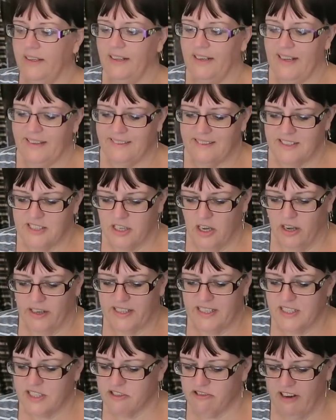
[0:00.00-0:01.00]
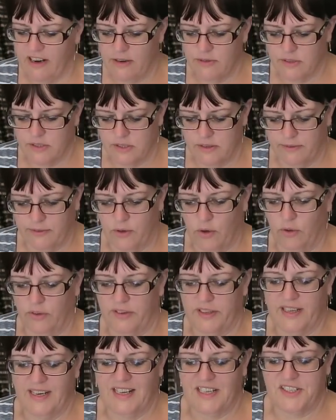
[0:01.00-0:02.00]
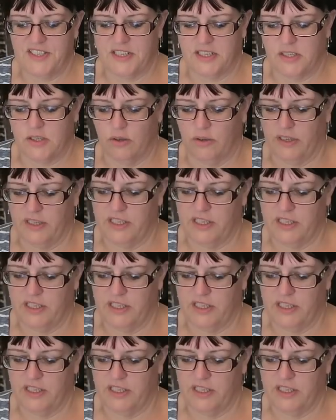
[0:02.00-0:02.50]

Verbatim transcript: little Ed the duck. His trousers have gone. The elastic's gone